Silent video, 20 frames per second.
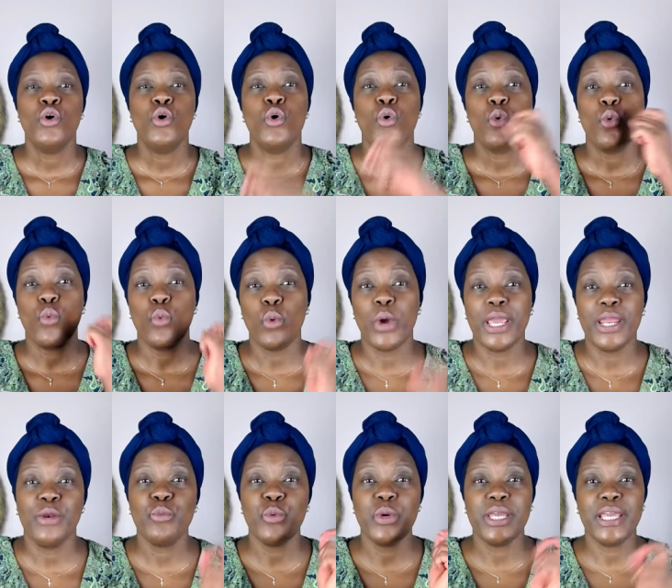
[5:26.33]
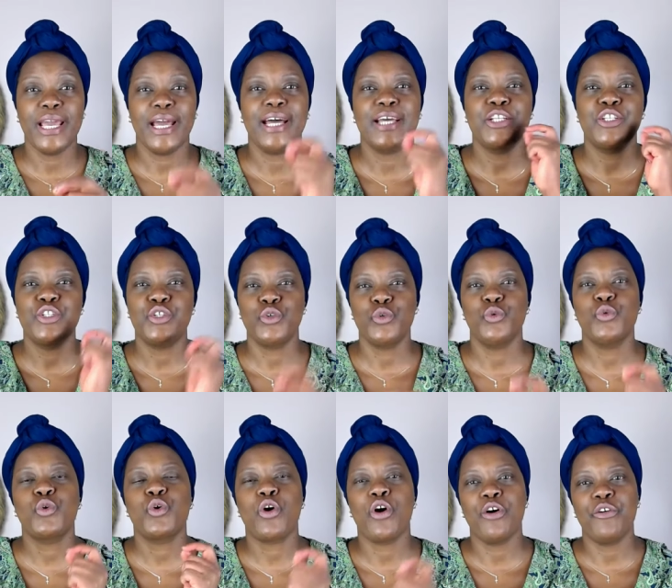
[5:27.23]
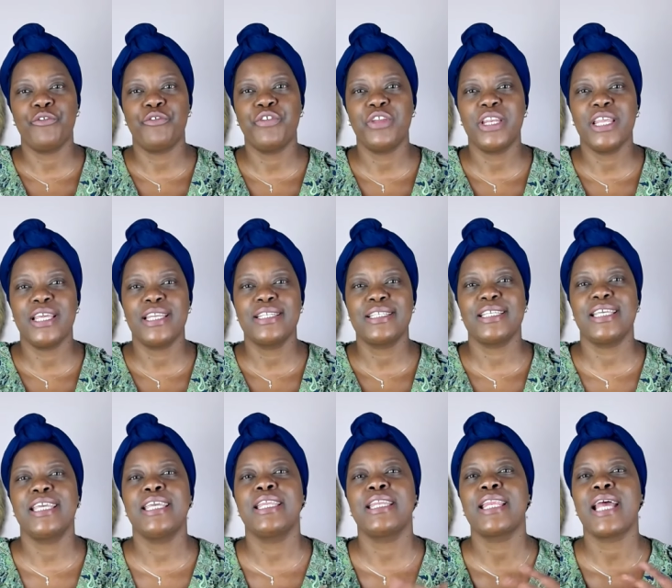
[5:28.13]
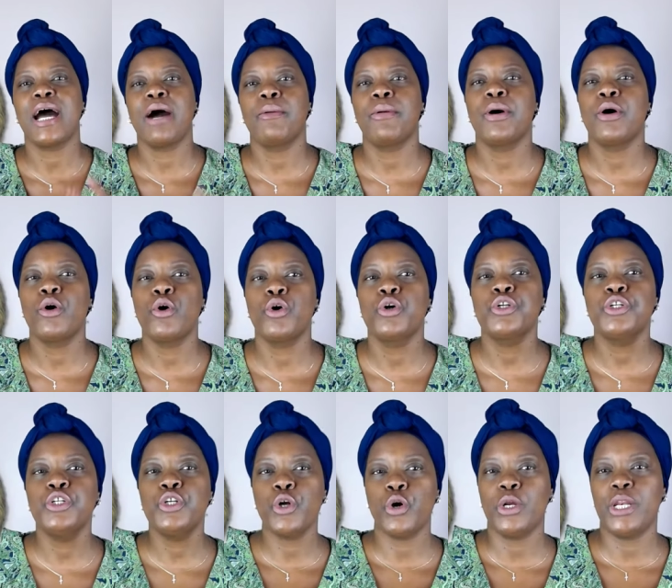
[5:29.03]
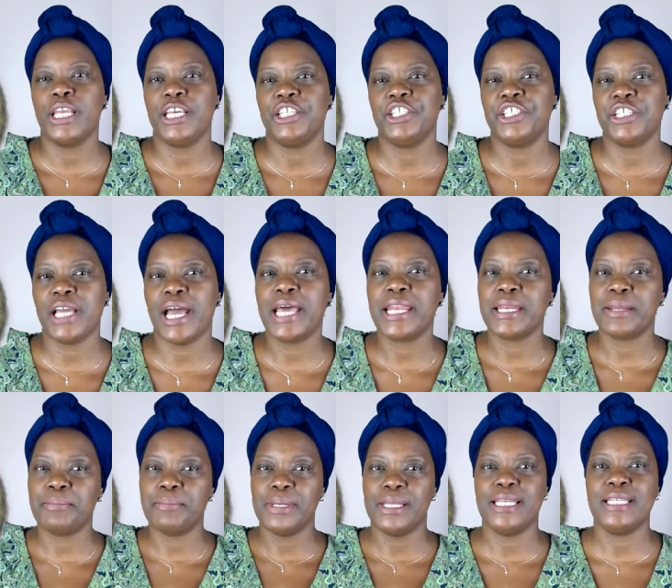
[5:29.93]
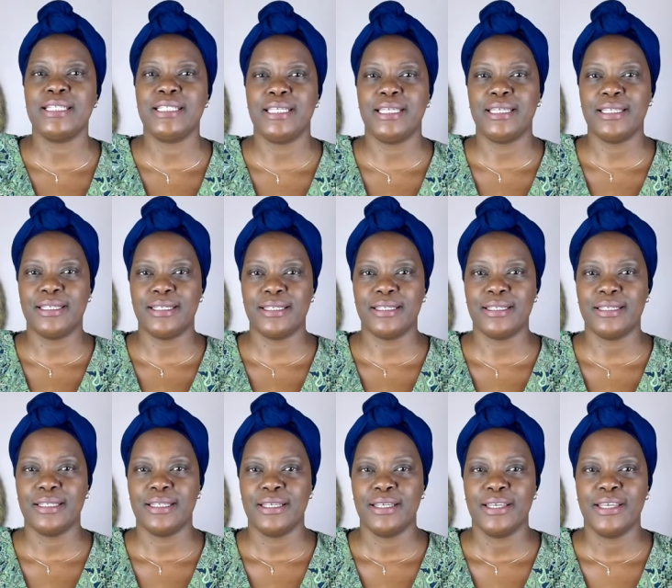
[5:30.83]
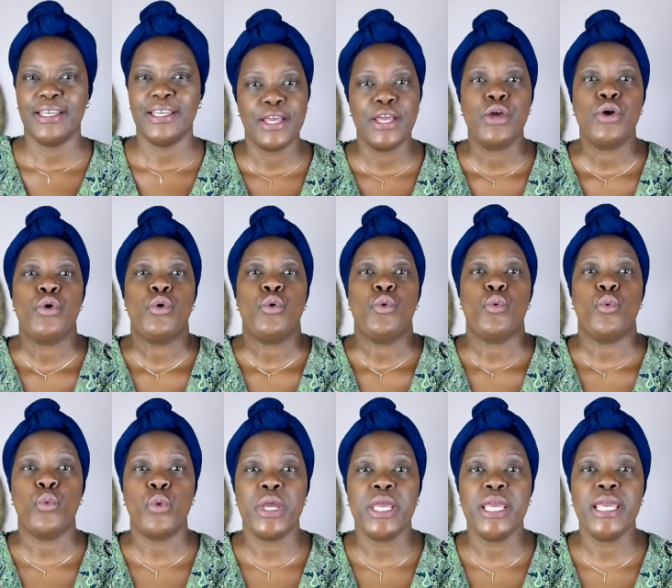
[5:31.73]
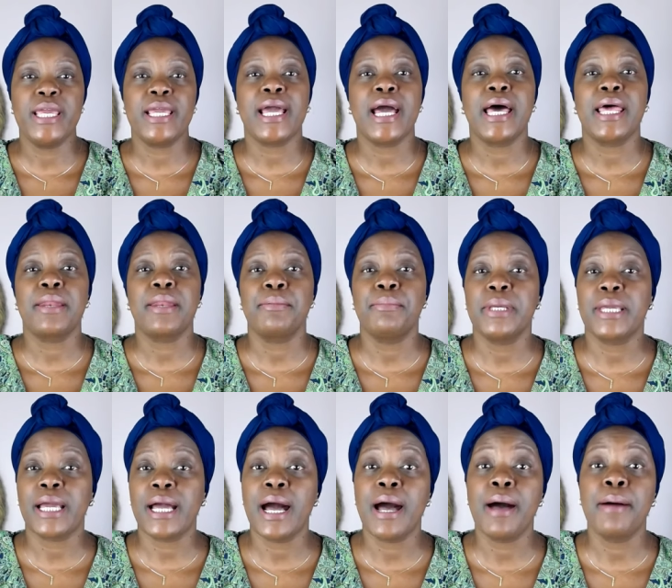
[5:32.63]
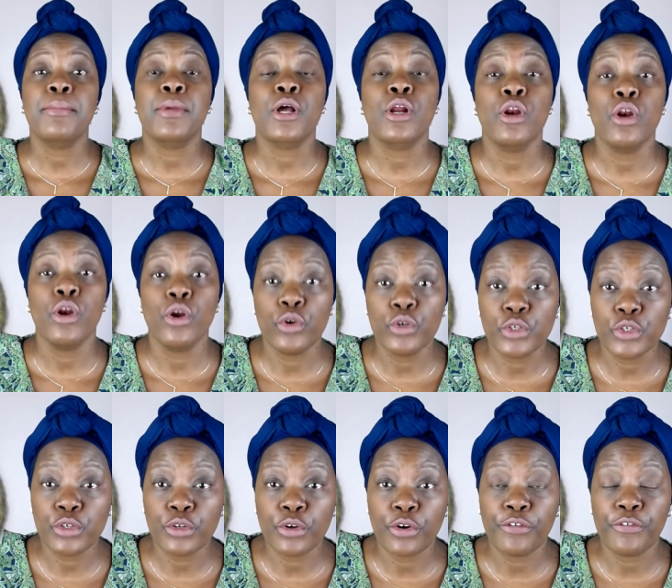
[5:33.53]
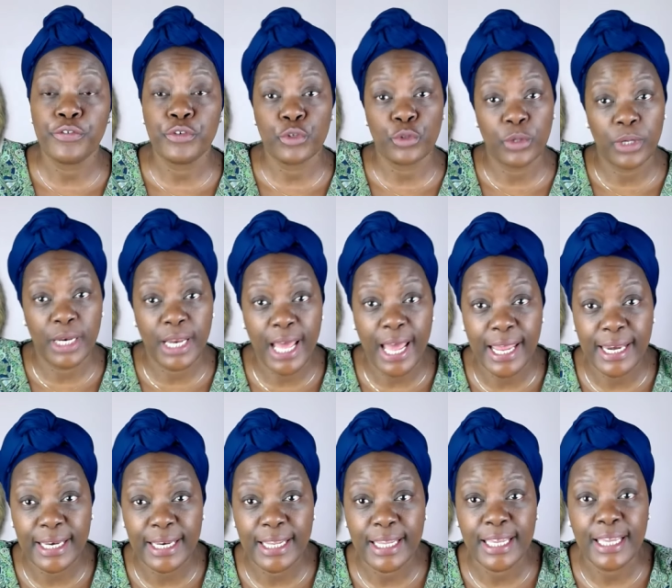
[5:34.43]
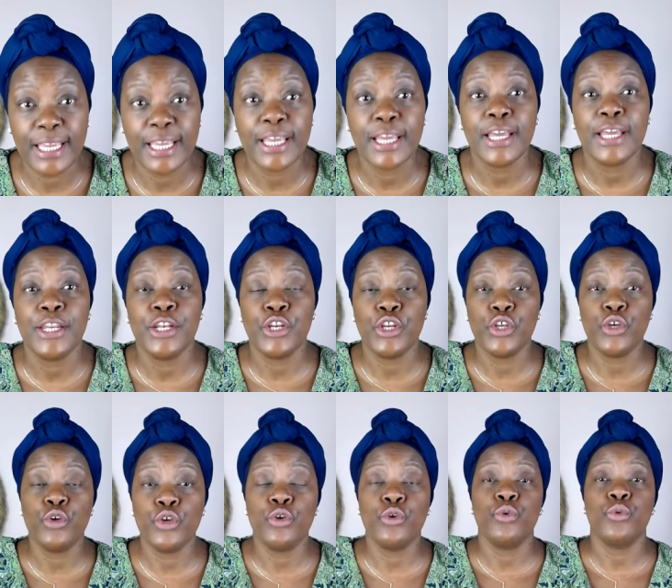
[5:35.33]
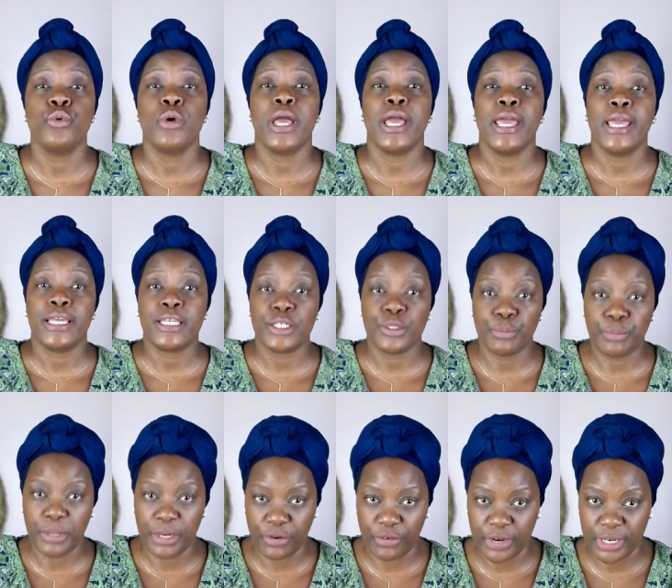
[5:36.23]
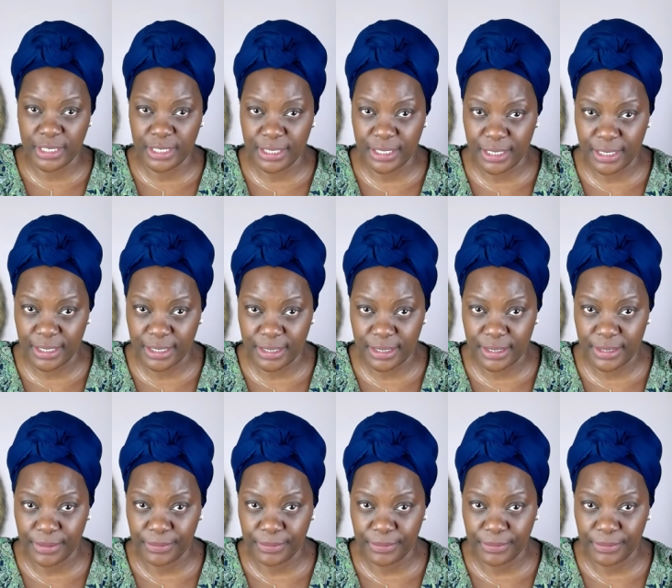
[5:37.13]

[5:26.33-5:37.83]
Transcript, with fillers: When we are too confident in our own knowledge and abilities, we can become closed off to learning new experiences.